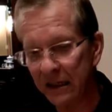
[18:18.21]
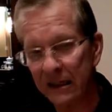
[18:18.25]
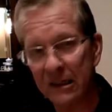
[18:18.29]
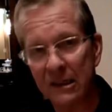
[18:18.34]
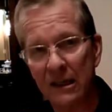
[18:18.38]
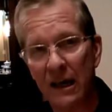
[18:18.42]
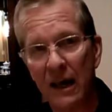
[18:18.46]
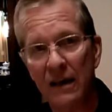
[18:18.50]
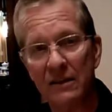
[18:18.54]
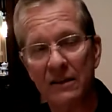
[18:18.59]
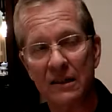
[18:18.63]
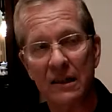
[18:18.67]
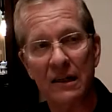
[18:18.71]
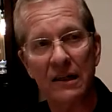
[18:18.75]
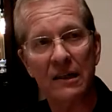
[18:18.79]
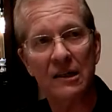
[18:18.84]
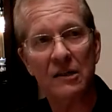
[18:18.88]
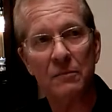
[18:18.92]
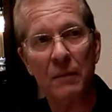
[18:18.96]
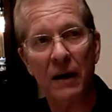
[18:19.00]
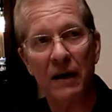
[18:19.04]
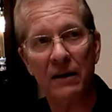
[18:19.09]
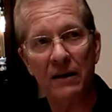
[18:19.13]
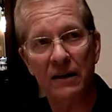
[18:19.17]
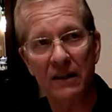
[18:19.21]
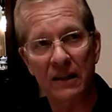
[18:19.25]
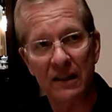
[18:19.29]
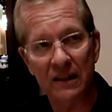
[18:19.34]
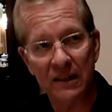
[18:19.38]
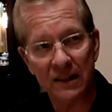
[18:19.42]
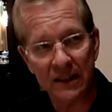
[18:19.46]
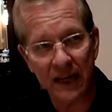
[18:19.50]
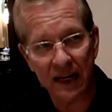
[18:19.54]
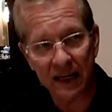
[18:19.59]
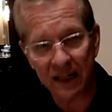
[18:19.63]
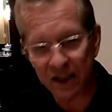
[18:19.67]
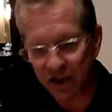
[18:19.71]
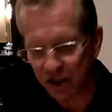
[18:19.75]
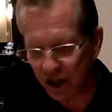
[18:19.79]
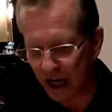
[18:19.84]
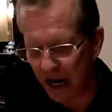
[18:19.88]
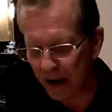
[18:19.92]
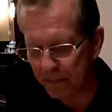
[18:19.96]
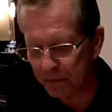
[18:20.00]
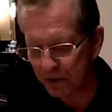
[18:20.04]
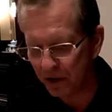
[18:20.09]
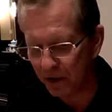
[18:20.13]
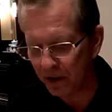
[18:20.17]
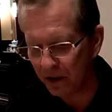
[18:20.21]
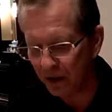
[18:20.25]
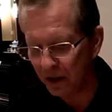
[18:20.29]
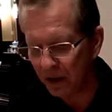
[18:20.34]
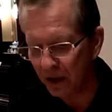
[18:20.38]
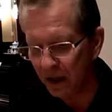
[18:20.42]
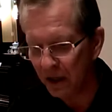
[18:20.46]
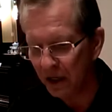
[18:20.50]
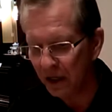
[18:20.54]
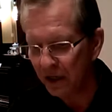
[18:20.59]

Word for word: ex- as it expounded in the second chapter.